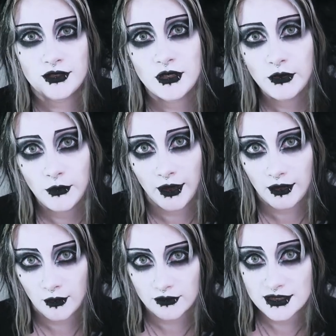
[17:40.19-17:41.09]
I don't know how
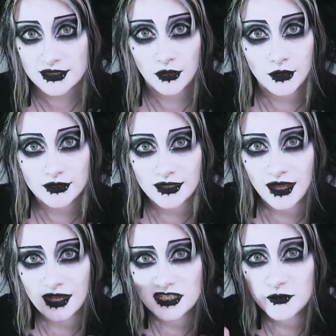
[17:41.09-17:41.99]
long these are going to
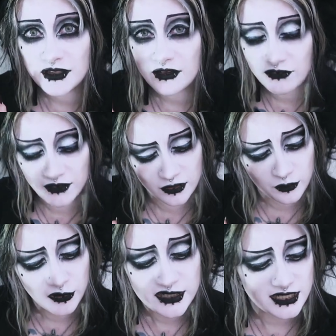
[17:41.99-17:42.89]
last, but they feel
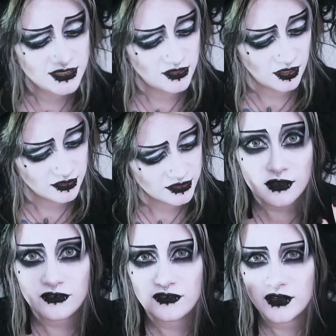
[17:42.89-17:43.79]
pretty solid.
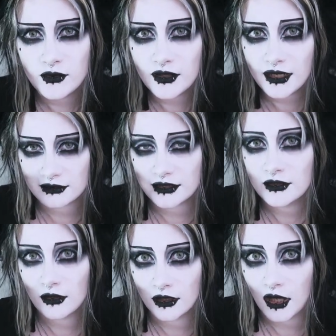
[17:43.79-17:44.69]
They feel like they're
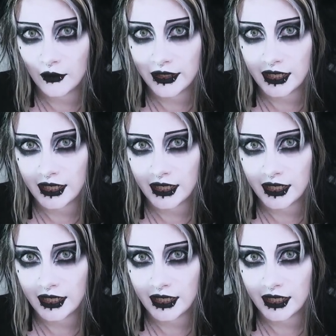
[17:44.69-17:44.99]
not going